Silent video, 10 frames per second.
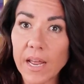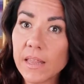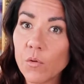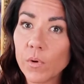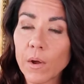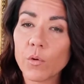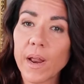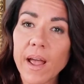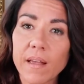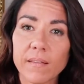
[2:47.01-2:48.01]
And then what I would
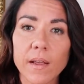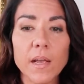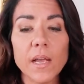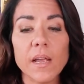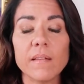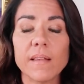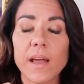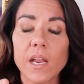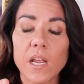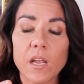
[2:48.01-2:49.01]
ask is
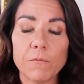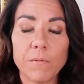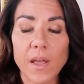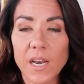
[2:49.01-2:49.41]
that if